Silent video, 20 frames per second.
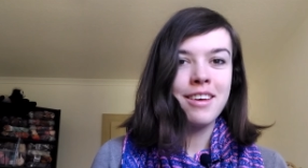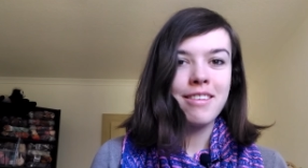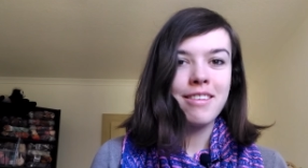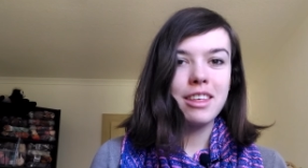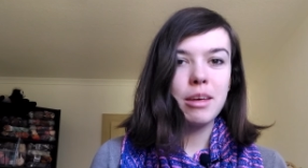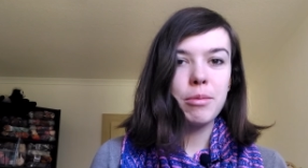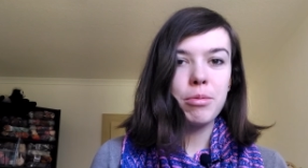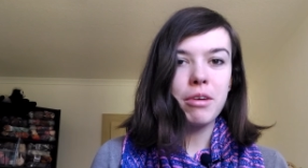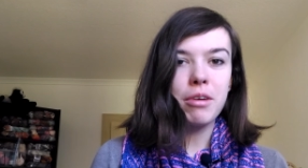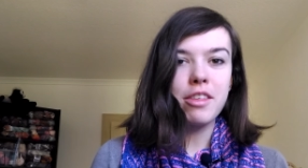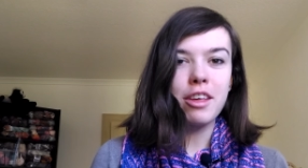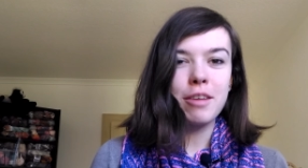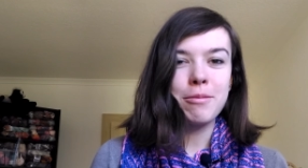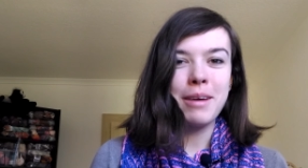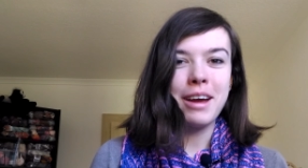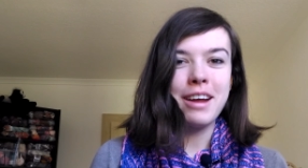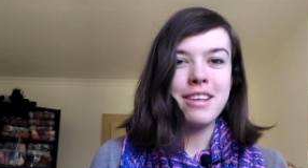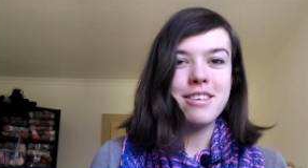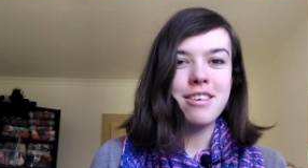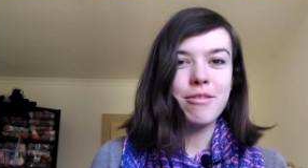the project
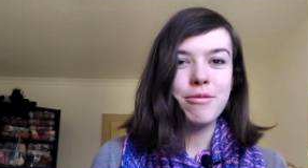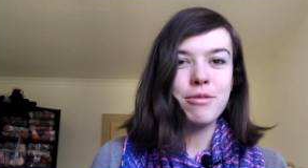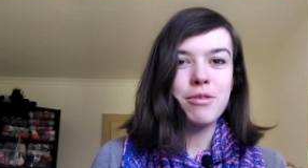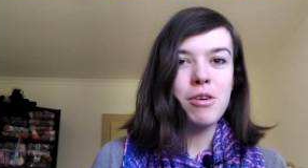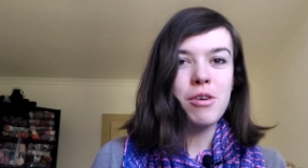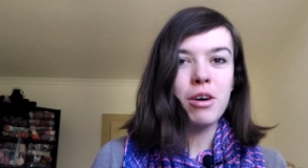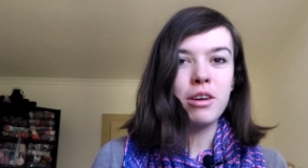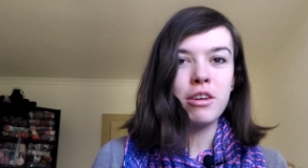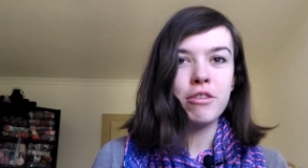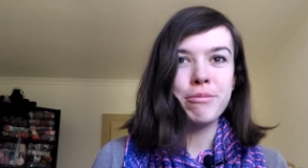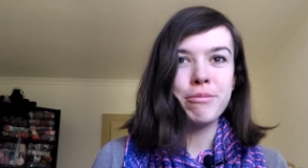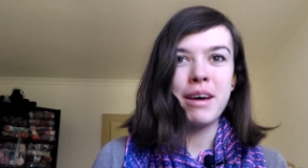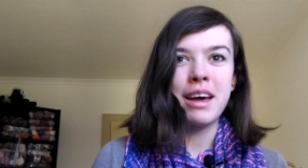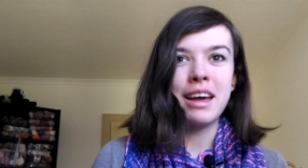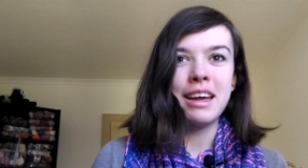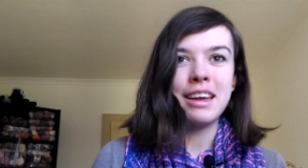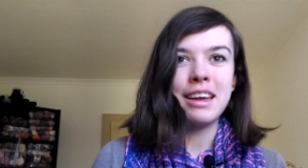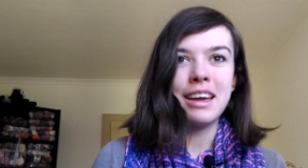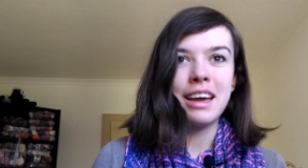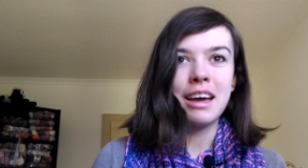pages for all of
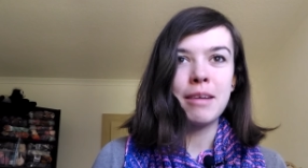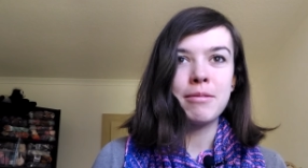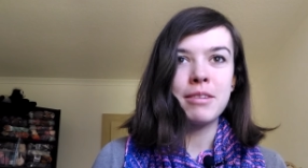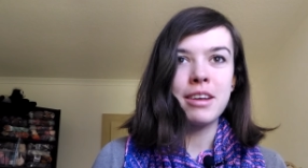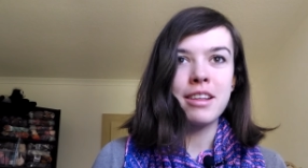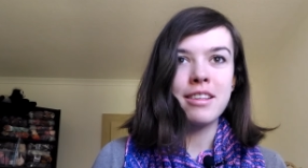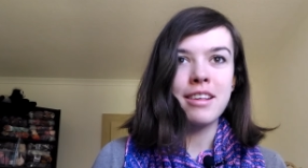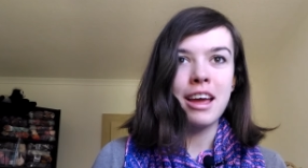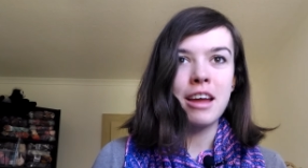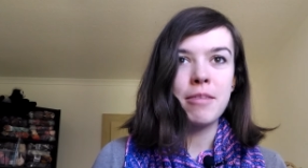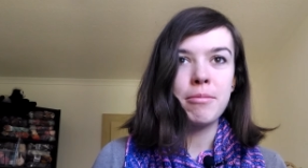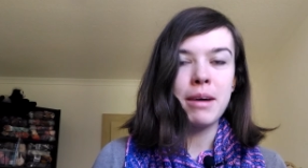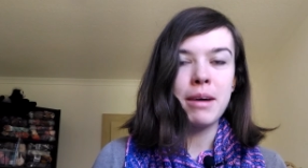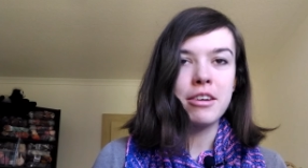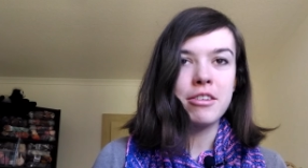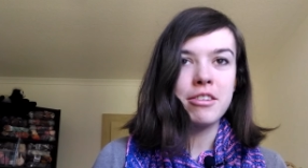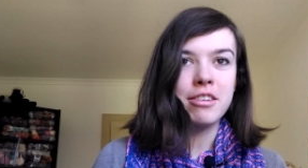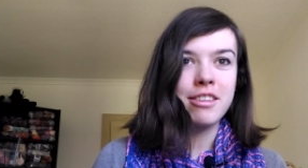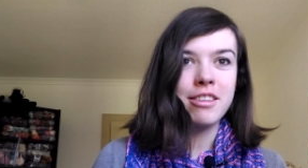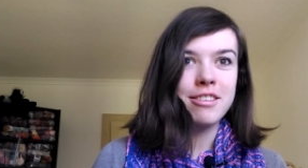my um, design
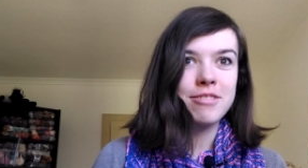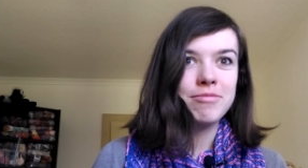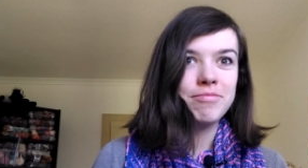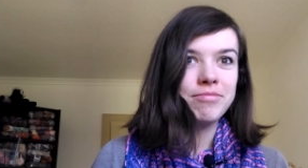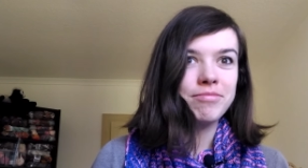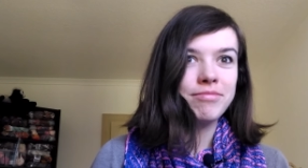patterns.